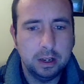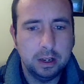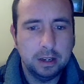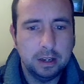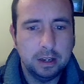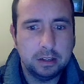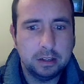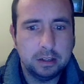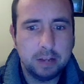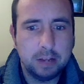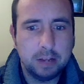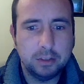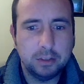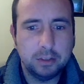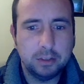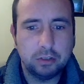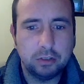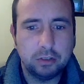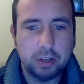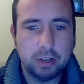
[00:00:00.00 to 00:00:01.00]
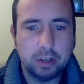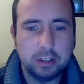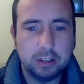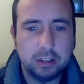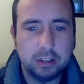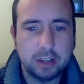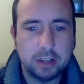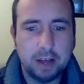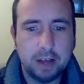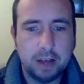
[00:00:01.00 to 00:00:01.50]
demonstrates
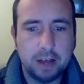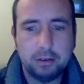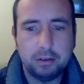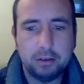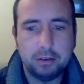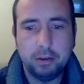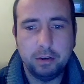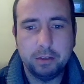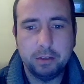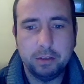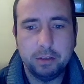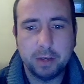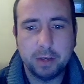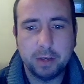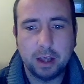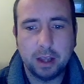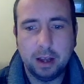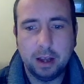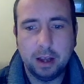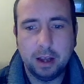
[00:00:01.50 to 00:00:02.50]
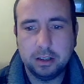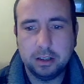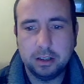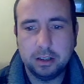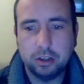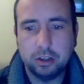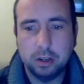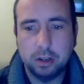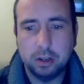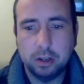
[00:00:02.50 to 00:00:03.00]
an arithmetic
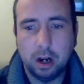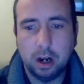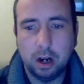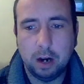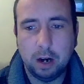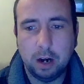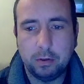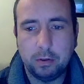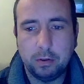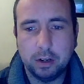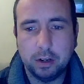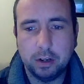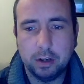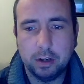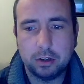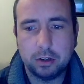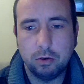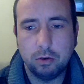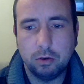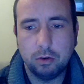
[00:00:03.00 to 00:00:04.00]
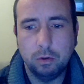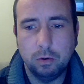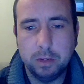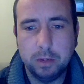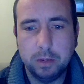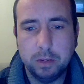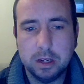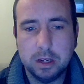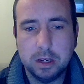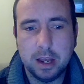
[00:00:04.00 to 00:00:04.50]
addition operator
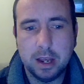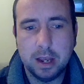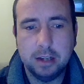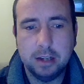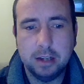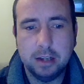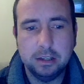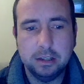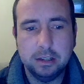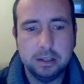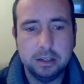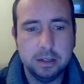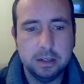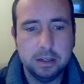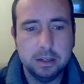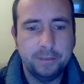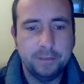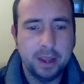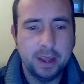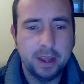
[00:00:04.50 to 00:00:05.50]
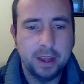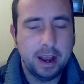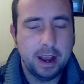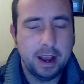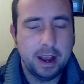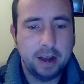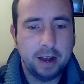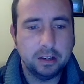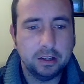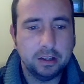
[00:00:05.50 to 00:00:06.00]
OPADD
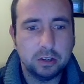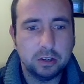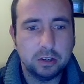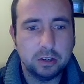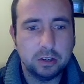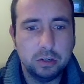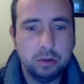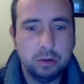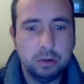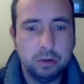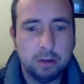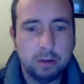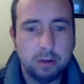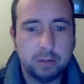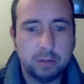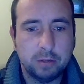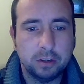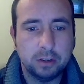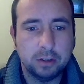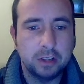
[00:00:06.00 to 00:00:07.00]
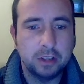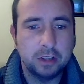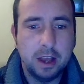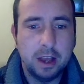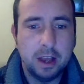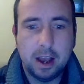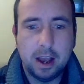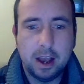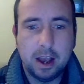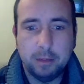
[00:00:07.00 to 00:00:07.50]
adding two numbers
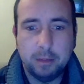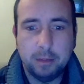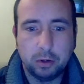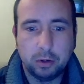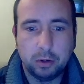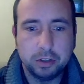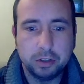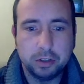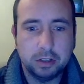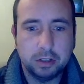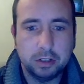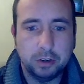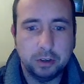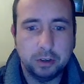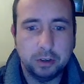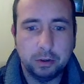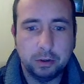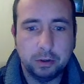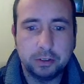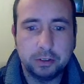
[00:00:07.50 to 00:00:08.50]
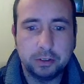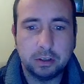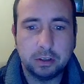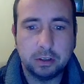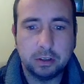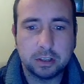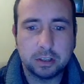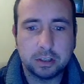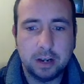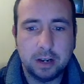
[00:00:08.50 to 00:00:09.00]
and pushing the result
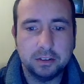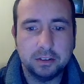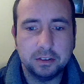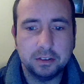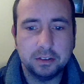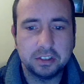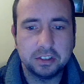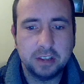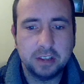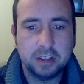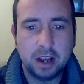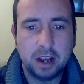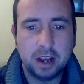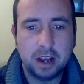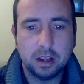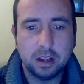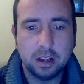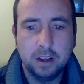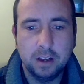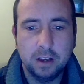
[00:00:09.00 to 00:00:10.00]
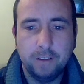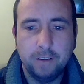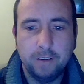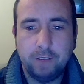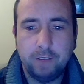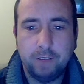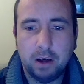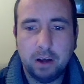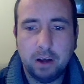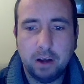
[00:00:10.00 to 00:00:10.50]
on the stack,
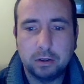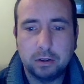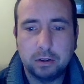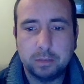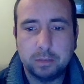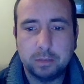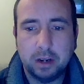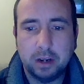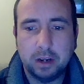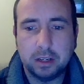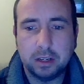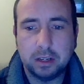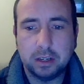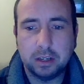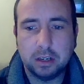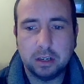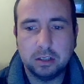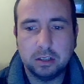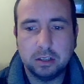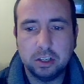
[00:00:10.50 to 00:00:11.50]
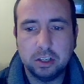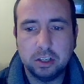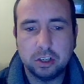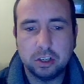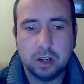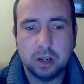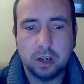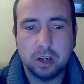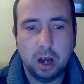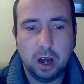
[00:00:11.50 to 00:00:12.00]
followed by the
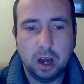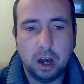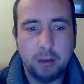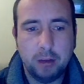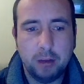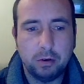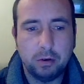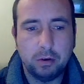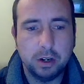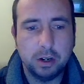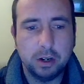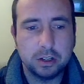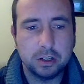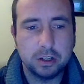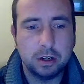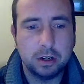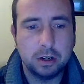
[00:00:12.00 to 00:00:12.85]
conditional operator